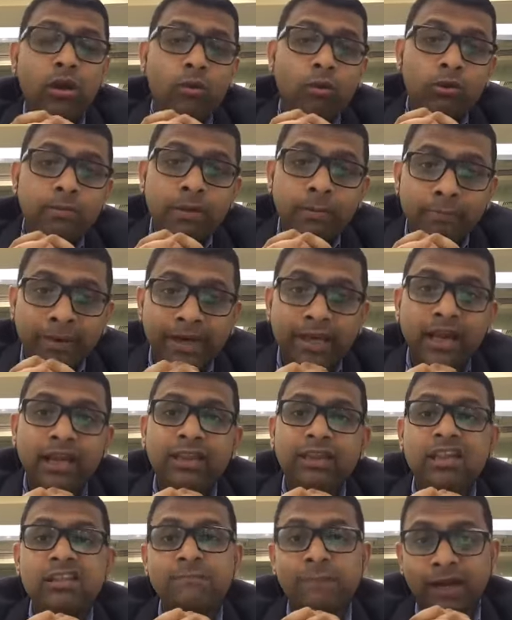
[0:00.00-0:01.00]
would be better in
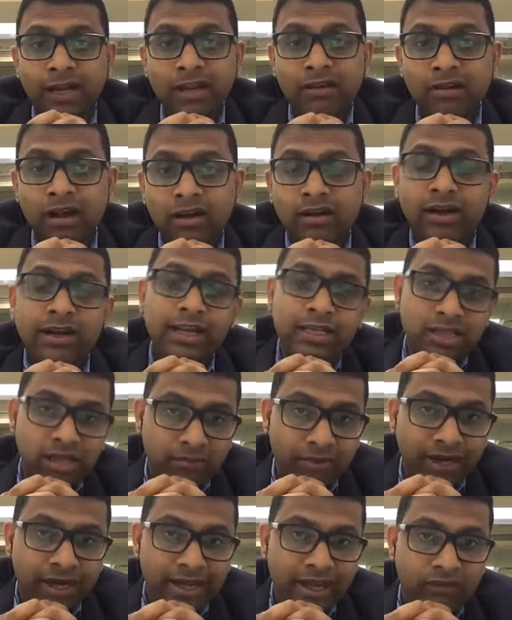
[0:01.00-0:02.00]
this particular condition,
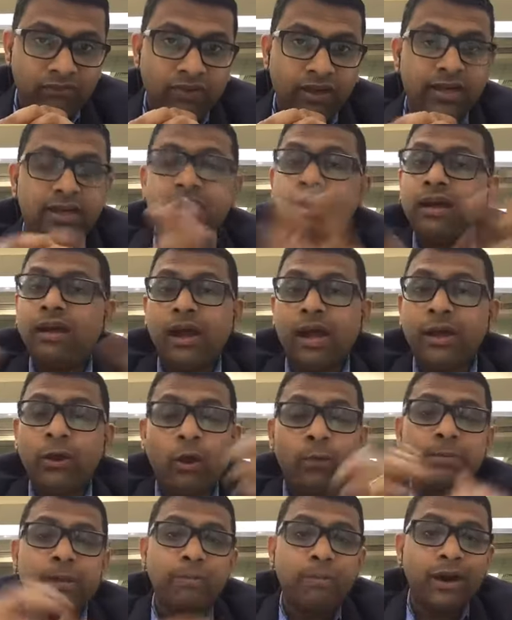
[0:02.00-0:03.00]
my dear friend. I
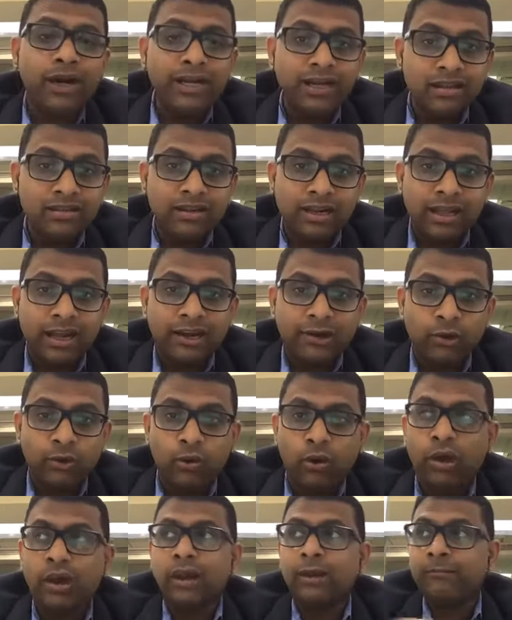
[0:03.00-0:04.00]
hope the point is clear to you
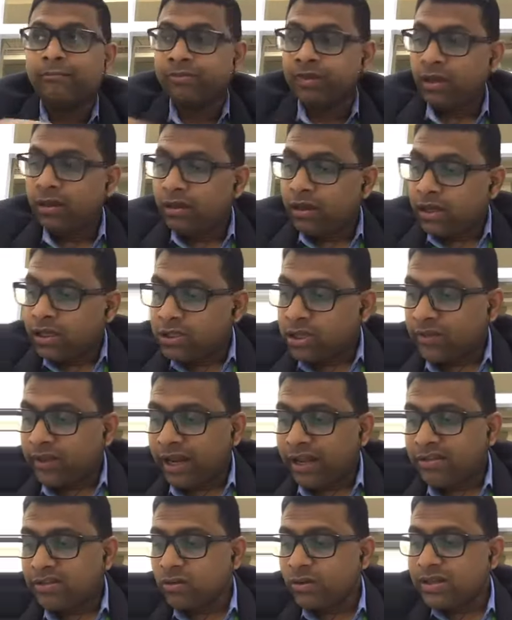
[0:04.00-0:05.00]
all. So the
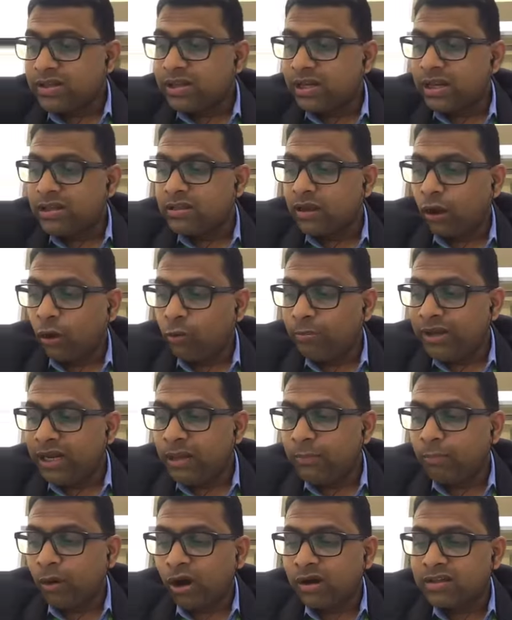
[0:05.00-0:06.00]
next question is, how many
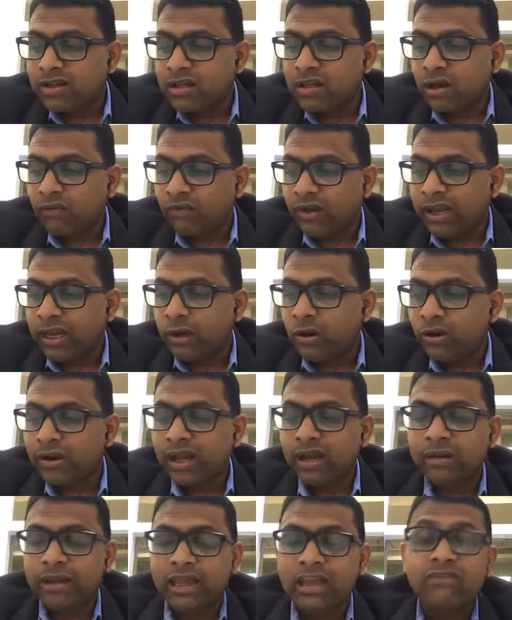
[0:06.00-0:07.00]
boxes of iGlow
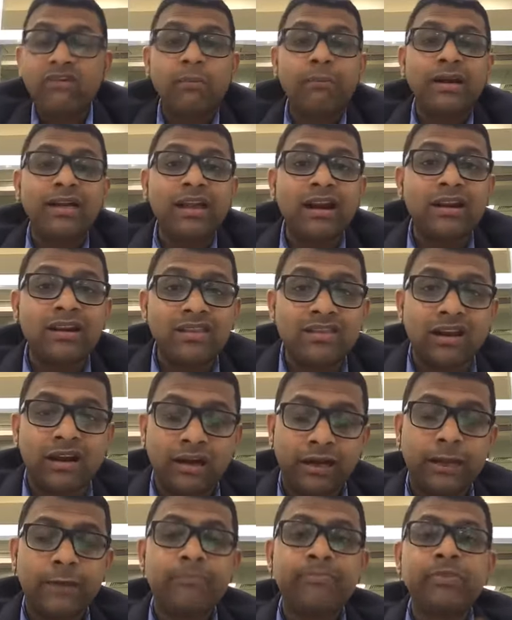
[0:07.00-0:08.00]
can give a better
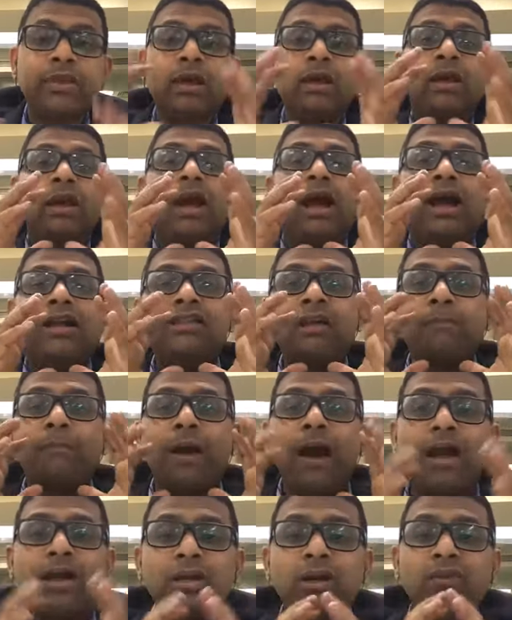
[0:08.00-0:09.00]
result? As a
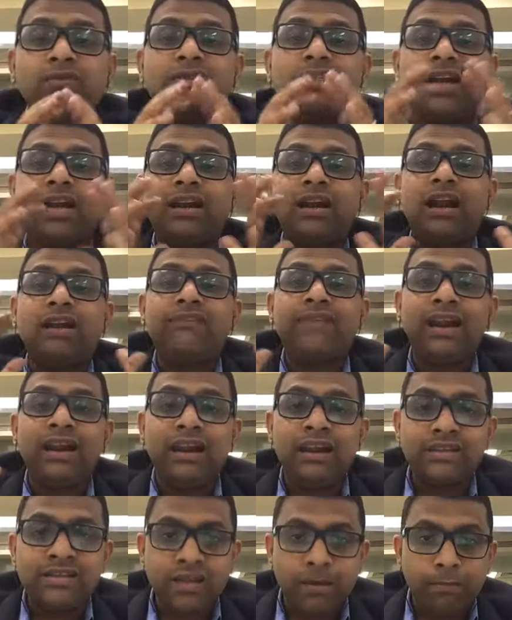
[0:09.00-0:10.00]
part of general
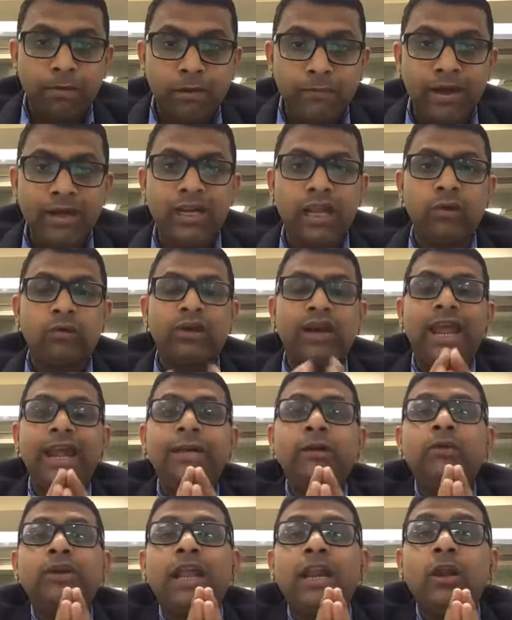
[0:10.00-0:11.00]
wellness supplement, I would like
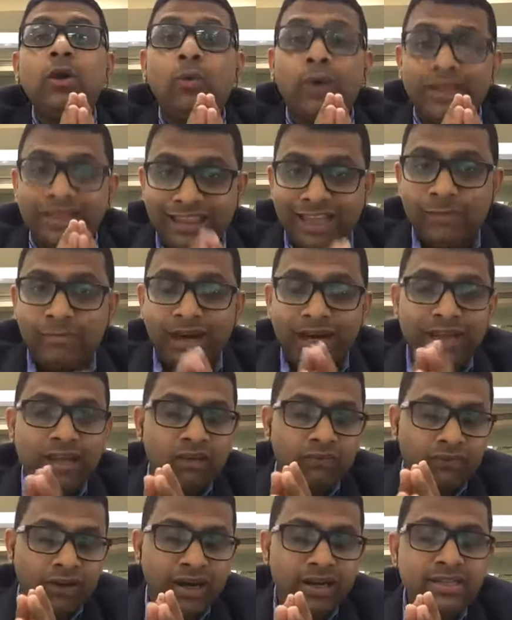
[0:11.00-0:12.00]
to tell you one thing, my dear
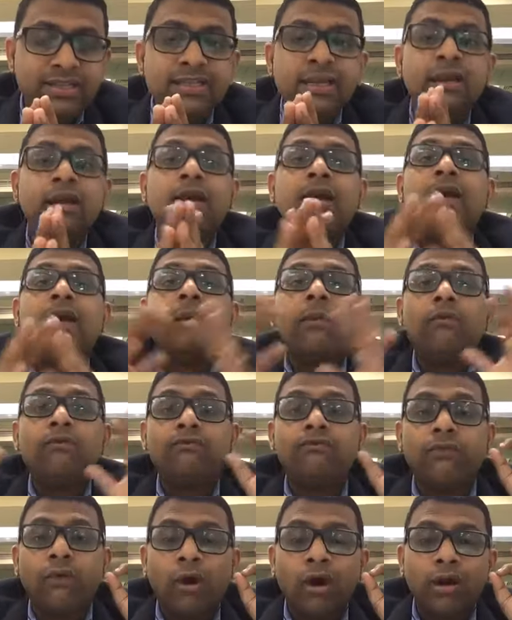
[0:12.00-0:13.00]
friends.
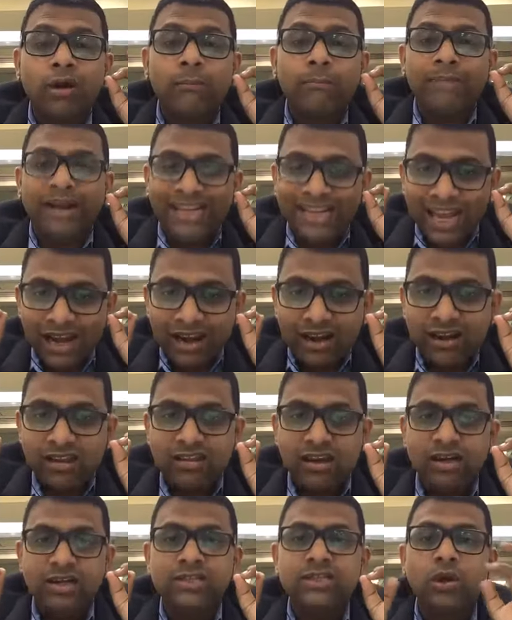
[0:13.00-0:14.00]
For better
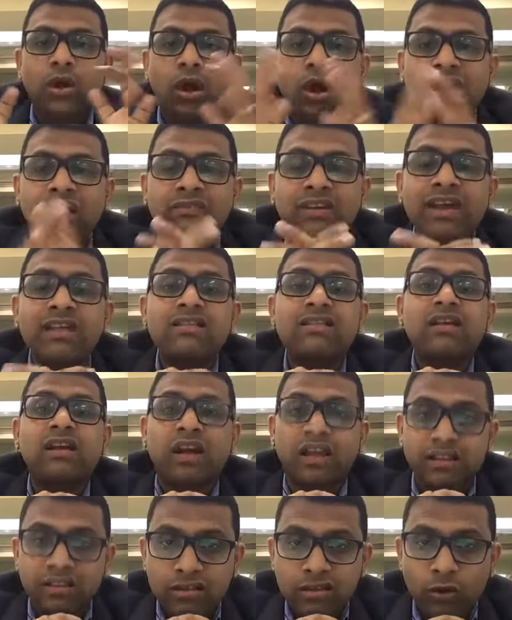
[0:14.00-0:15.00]
results, always
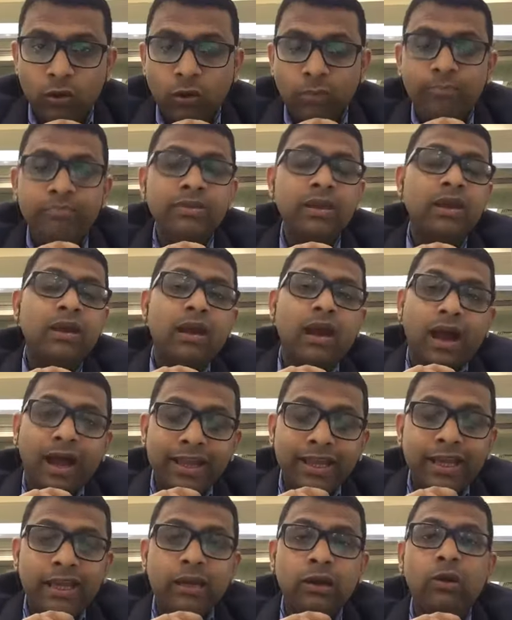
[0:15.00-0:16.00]
consume
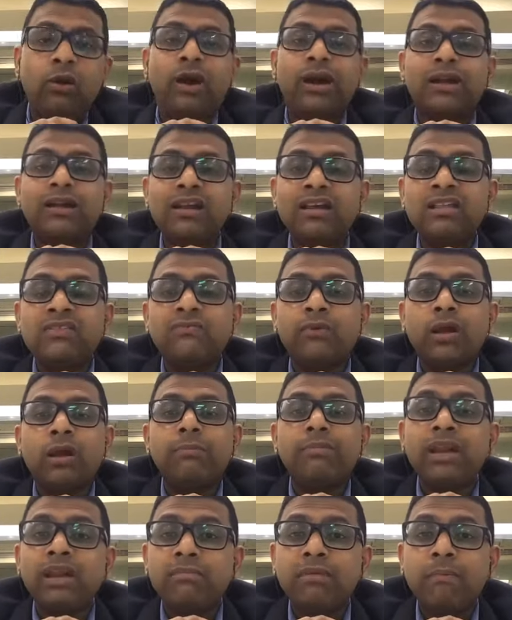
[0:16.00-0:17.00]
iGlow at least for a
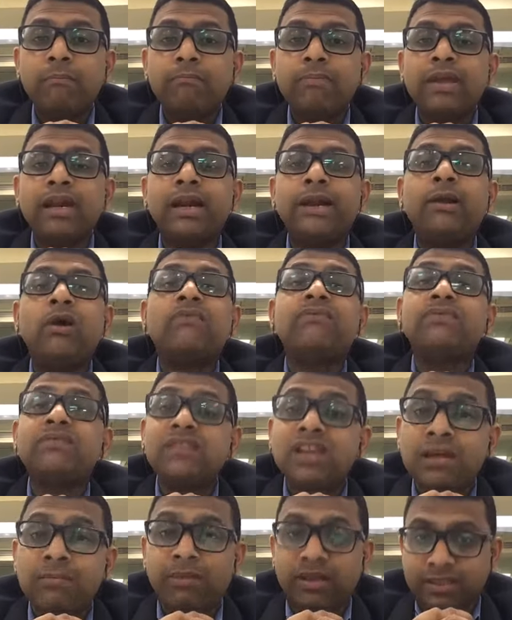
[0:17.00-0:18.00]
minimum period of
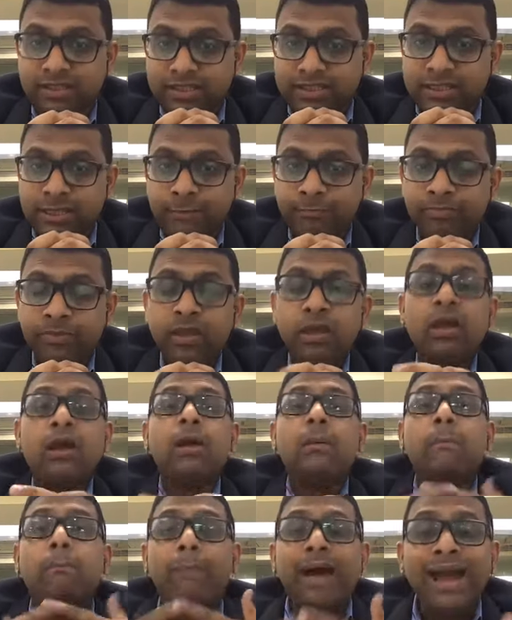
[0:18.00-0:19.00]
3 months.
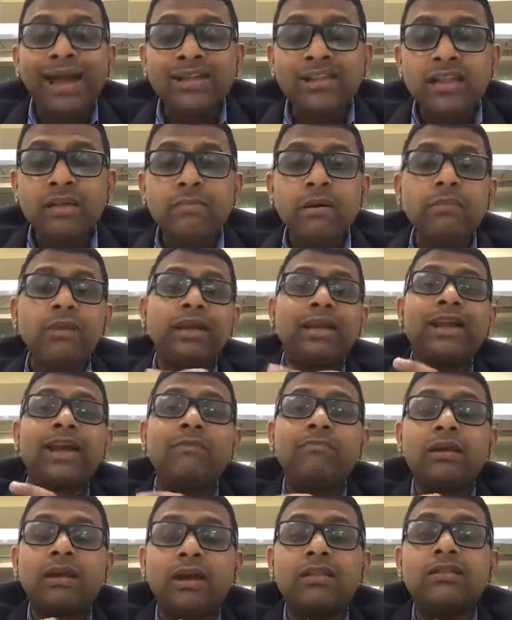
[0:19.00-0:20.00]
Maximum it can
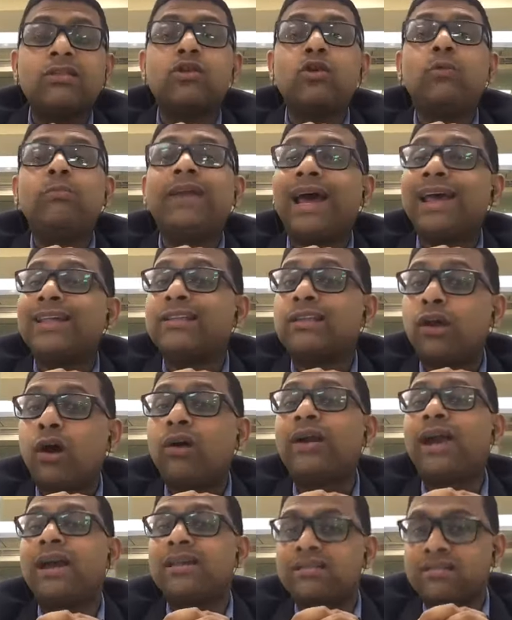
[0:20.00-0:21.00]
be consumed as
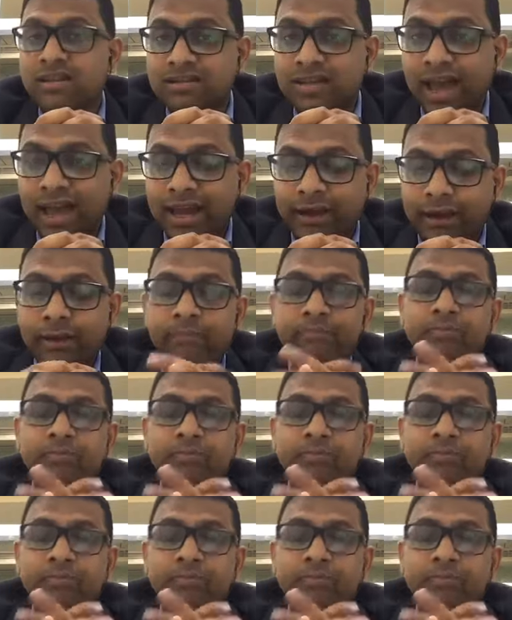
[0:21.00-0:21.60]
long as desired.